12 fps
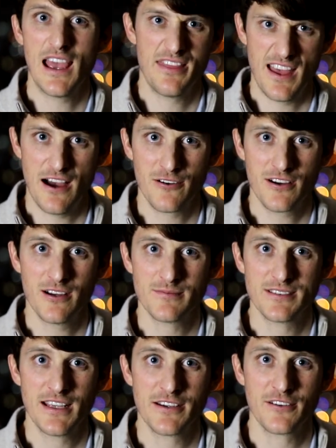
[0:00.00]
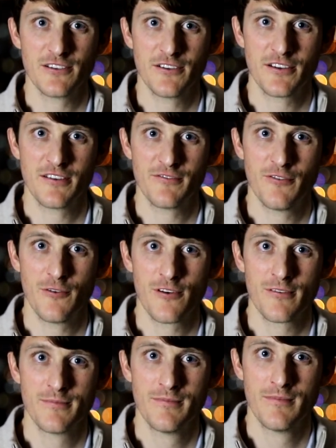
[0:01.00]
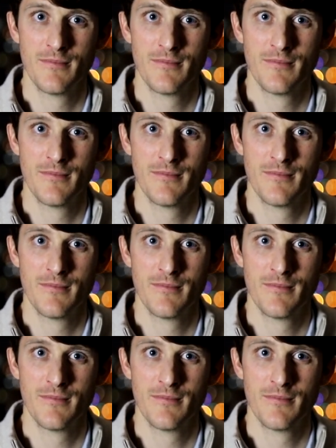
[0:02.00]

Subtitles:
and the outcomes that you're looking for.